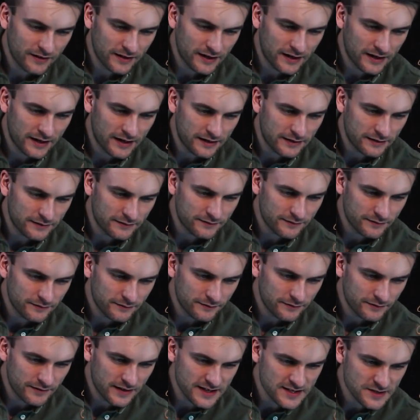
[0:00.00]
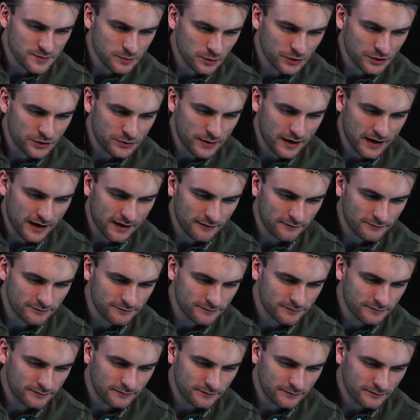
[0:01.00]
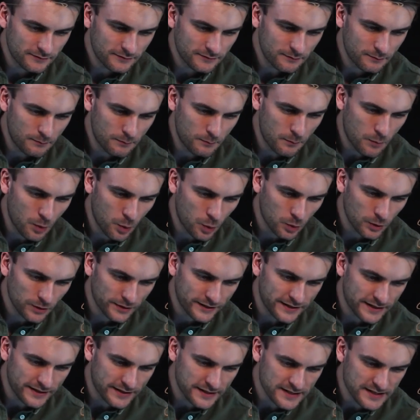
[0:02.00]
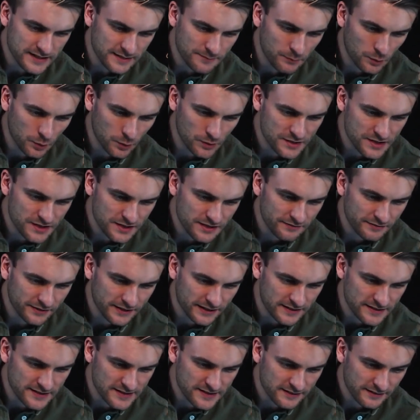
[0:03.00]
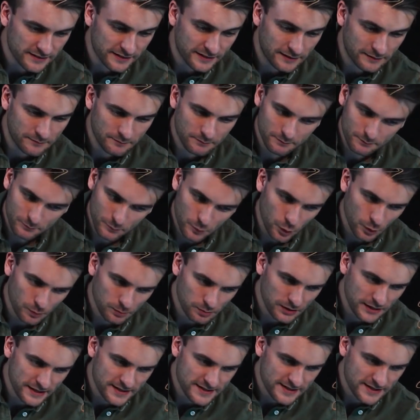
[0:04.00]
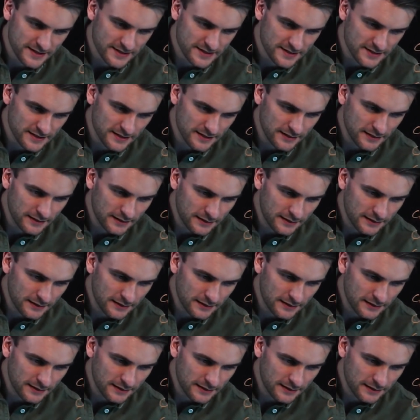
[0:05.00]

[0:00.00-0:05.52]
and that's where you have more keys and more certificates in more places.